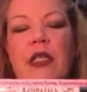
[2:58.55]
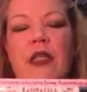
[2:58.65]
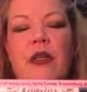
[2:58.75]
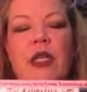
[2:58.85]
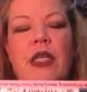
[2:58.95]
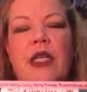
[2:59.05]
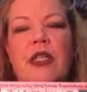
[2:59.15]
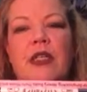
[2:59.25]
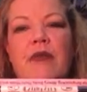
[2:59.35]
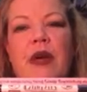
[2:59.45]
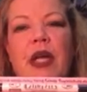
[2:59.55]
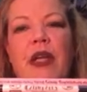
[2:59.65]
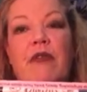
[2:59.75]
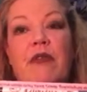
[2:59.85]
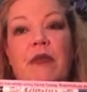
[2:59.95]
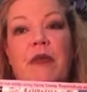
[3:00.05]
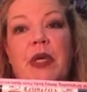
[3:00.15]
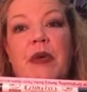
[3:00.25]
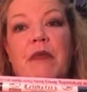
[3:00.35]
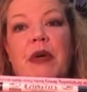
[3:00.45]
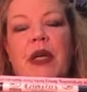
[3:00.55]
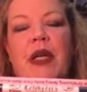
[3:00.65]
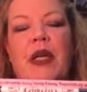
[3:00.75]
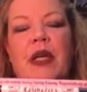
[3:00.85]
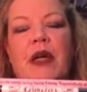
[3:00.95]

so he does the writing for me. But